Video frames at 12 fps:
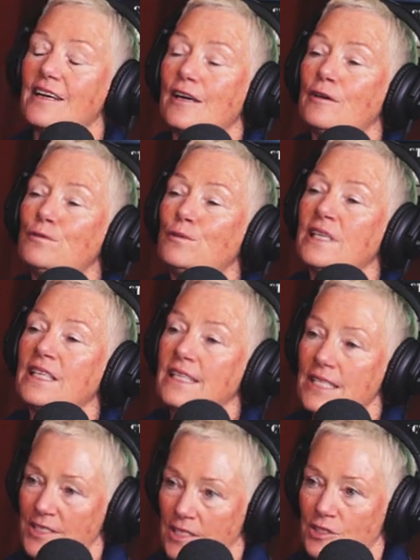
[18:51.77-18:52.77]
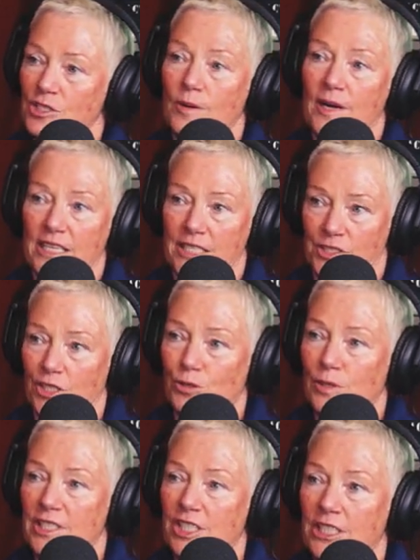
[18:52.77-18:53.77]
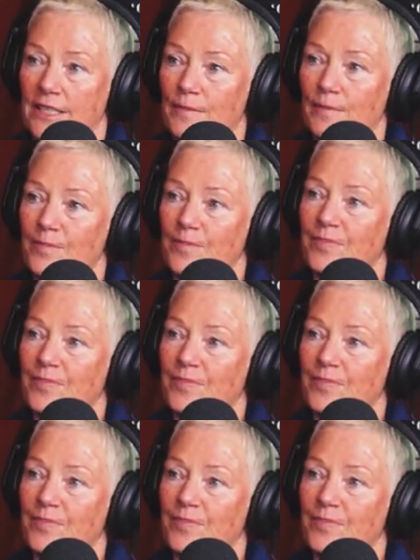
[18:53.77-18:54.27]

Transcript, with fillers: if we listen to our intuition.